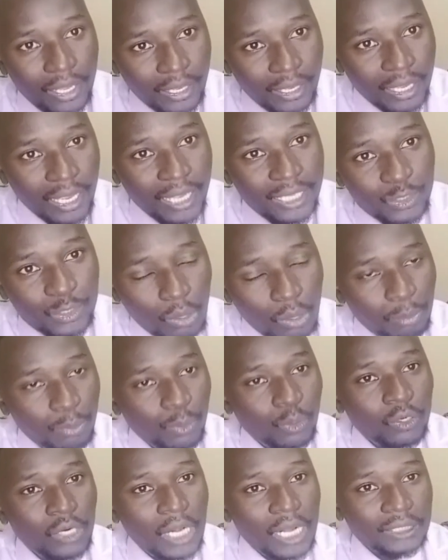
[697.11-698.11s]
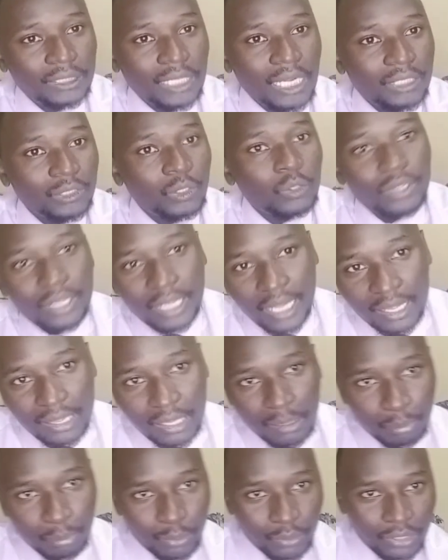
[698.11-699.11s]
get your product and not the
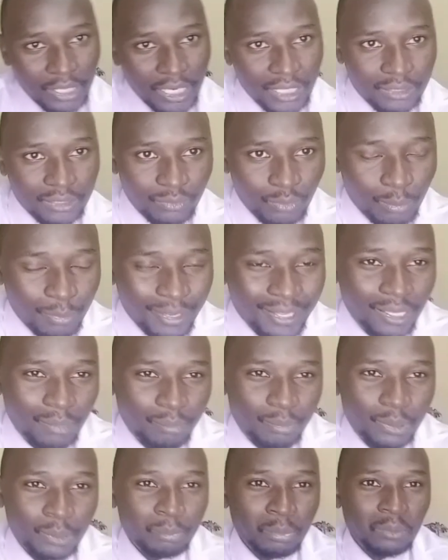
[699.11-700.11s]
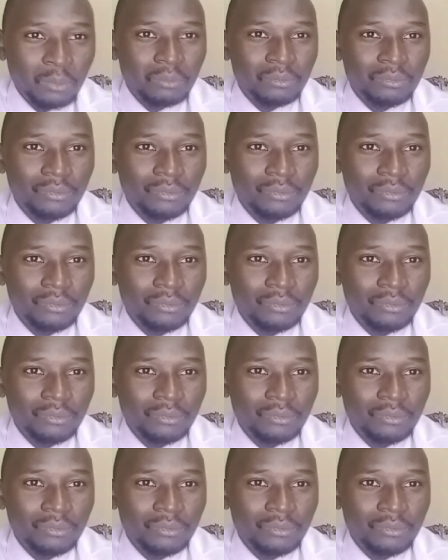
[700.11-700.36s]
other product from other people.